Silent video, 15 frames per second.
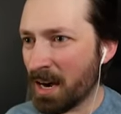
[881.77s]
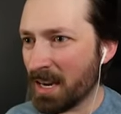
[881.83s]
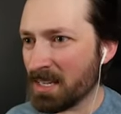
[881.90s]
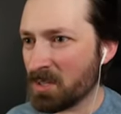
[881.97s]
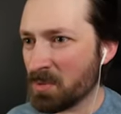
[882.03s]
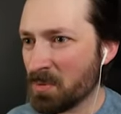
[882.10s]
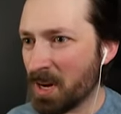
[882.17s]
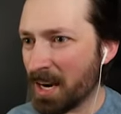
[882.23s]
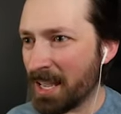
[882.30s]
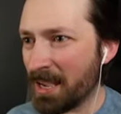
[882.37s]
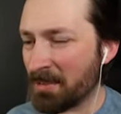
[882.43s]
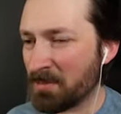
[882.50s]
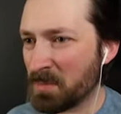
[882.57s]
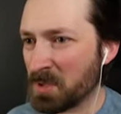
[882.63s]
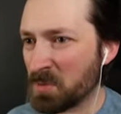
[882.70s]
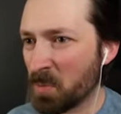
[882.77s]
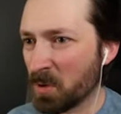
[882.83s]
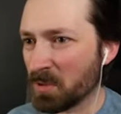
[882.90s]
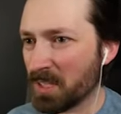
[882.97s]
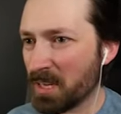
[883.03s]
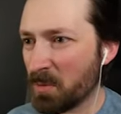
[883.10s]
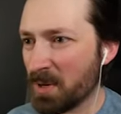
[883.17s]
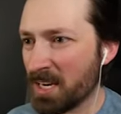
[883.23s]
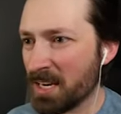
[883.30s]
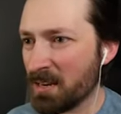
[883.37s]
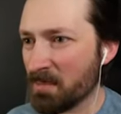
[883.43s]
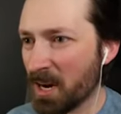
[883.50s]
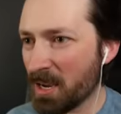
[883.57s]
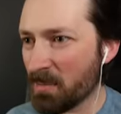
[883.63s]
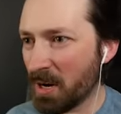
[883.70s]
I do not have much more liquid
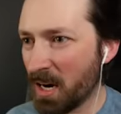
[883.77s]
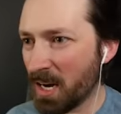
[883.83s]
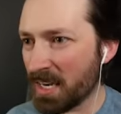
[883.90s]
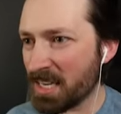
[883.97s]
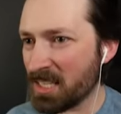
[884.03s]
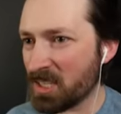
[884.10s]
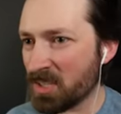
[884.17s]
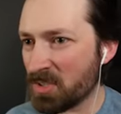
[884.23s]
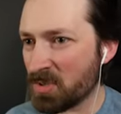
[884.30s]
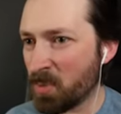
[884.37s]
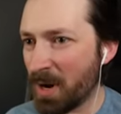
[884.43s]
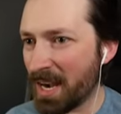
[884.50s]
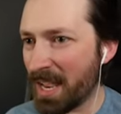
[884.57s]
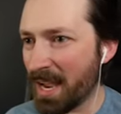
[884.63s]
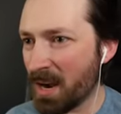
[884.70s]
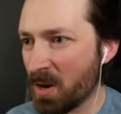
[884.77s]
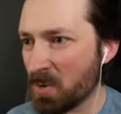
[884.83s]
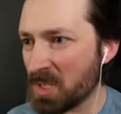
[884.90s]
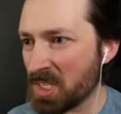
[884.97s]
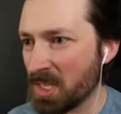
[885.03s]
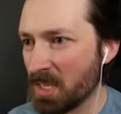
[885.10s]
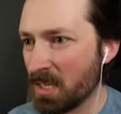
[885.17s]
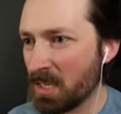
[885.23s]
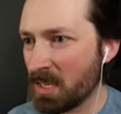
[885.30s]
in my body to sweat out.